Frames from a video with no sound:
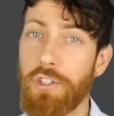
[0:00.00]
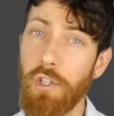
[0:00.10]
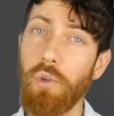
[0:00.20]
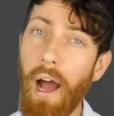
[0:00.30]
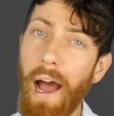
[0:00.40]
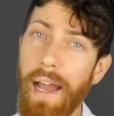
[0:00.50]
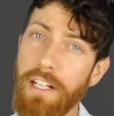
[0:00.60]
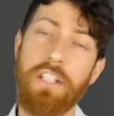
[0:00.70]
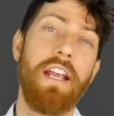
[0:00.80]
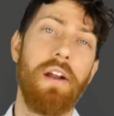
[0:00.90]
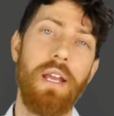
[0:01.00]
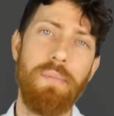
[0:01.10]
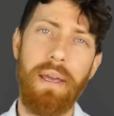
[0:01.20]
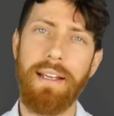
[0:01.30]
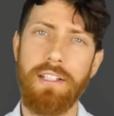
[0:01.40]
cherry-picking and
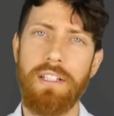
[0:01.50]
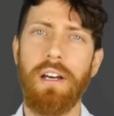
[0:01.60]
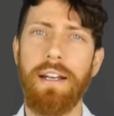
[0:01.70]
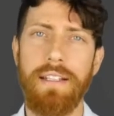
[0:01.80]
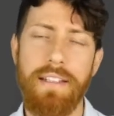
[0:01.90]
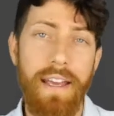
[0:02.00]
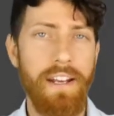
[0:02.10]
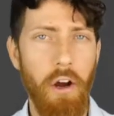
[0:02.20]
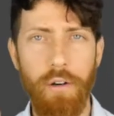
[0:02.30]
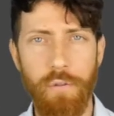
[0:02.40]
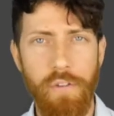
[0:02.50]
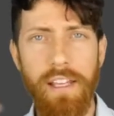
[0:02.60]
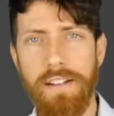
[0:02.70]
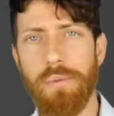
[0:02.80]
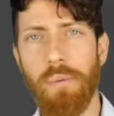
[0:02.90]
misrepresenting research to
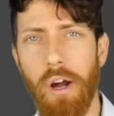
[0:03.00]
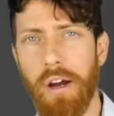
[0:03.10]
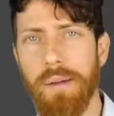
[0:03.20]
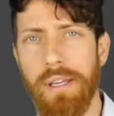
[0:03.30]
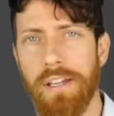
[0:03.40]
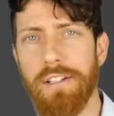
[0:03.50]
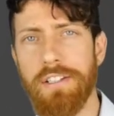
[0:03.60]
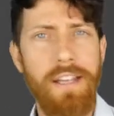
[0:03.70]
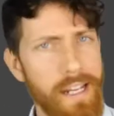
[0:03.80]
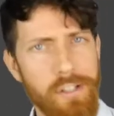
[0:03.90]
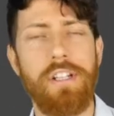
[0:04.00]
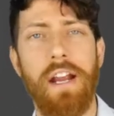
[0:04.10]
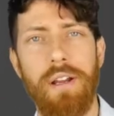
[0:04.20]
push a narrative on vegan